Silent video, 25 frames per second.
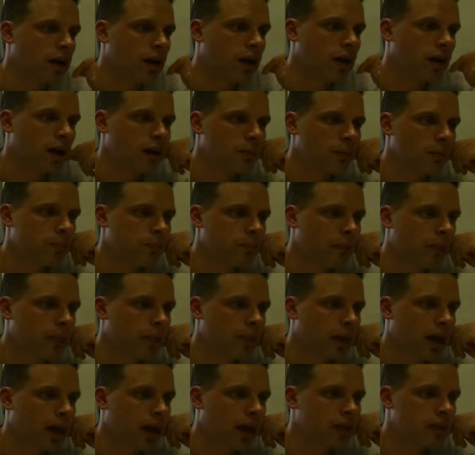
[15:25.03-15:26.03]

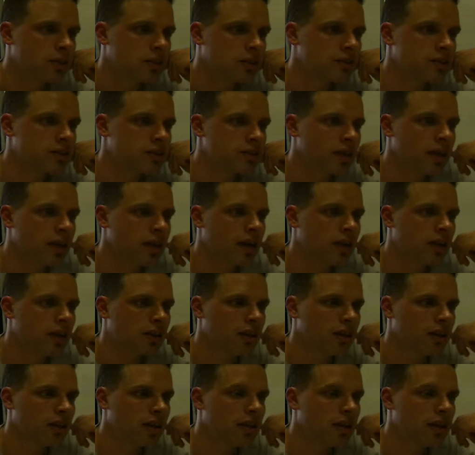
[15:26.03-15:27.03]
And you can see here
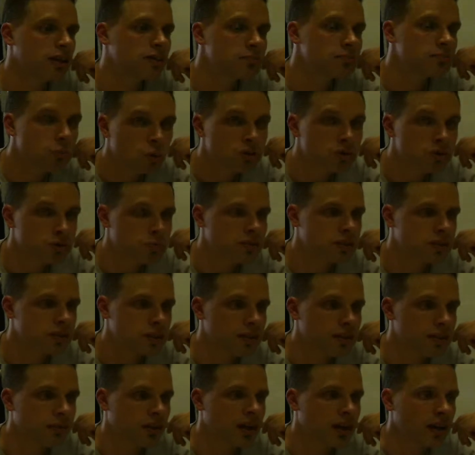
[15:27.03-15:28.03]
that it is more
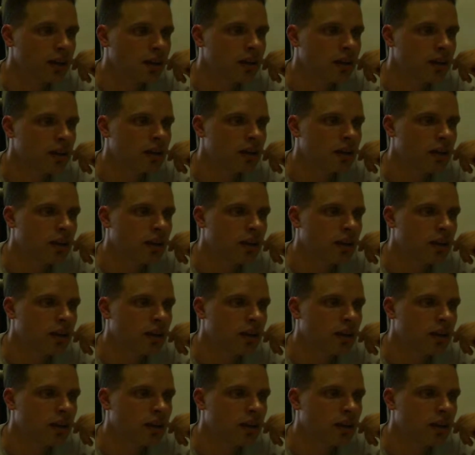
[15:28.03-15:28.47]
specific